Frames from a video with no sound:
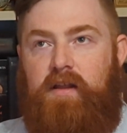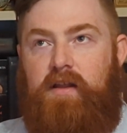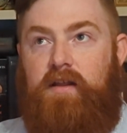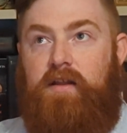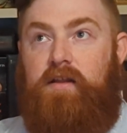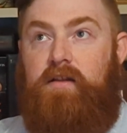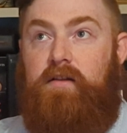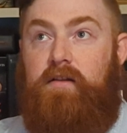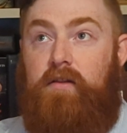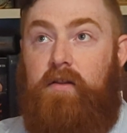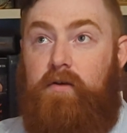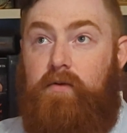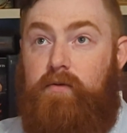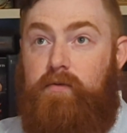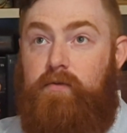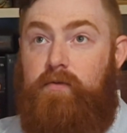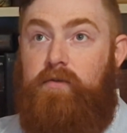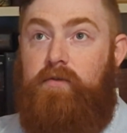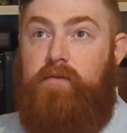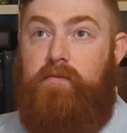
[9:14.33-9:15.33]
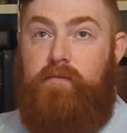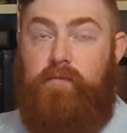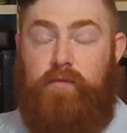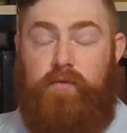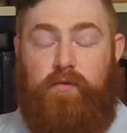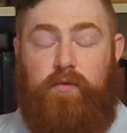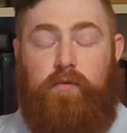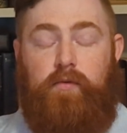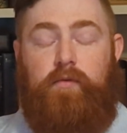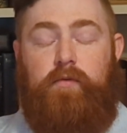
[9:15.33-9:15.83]
and those
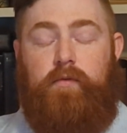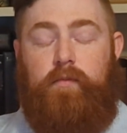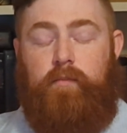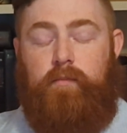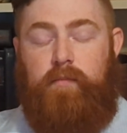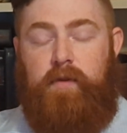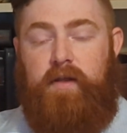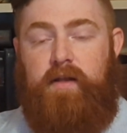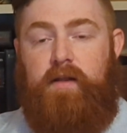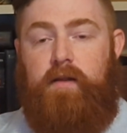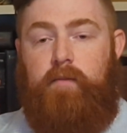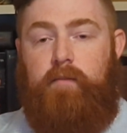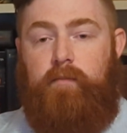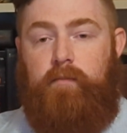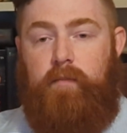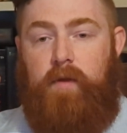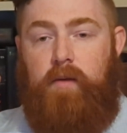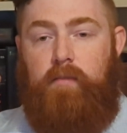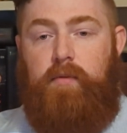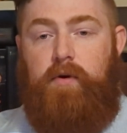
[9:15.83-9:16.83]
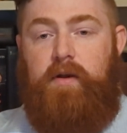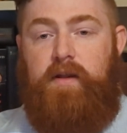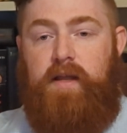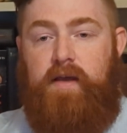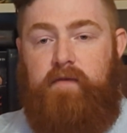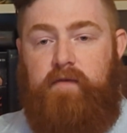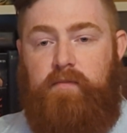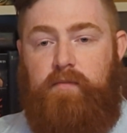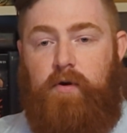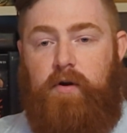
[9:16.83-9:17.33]
schools played a pretty
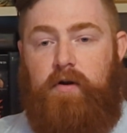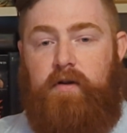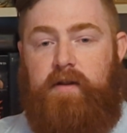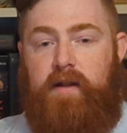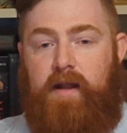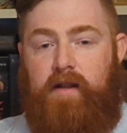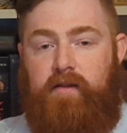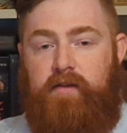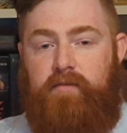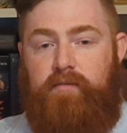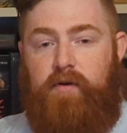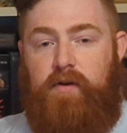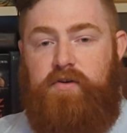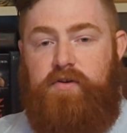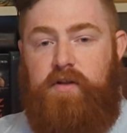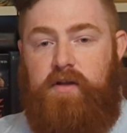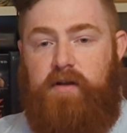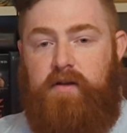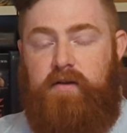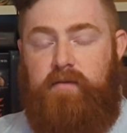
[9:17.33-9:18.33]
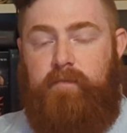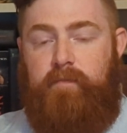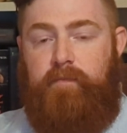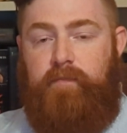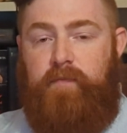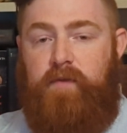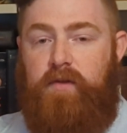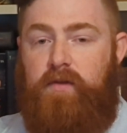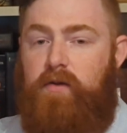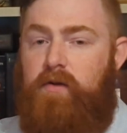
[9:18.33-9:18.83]
heavy part in the Atlas project.
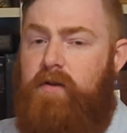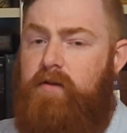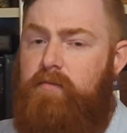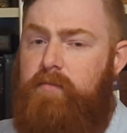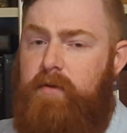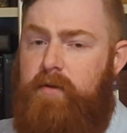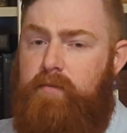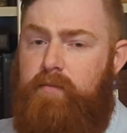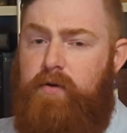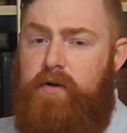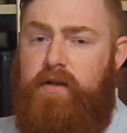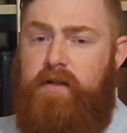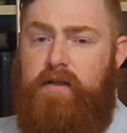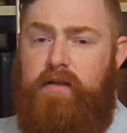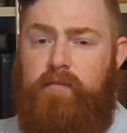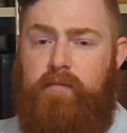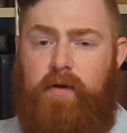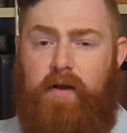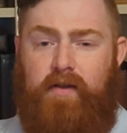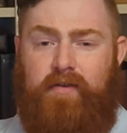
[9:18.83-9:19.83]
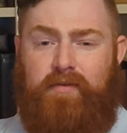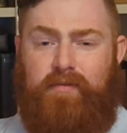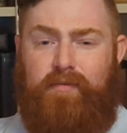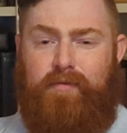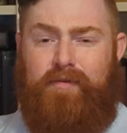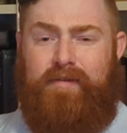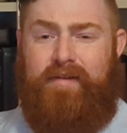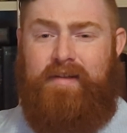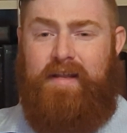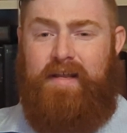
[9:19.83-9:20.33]
So it'd be pretty impossible
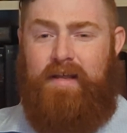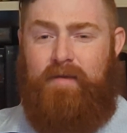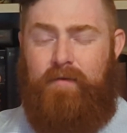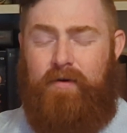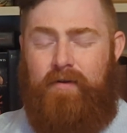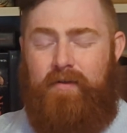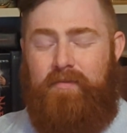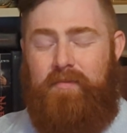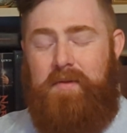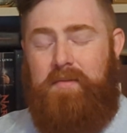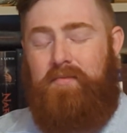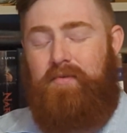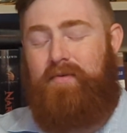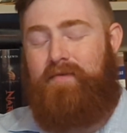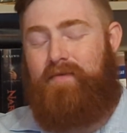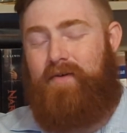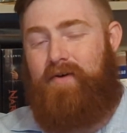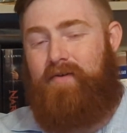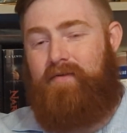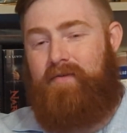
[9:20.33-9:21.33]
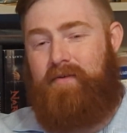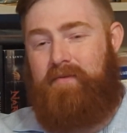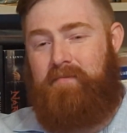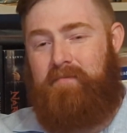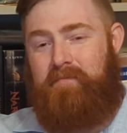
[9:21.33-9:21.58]
to name all the people involved.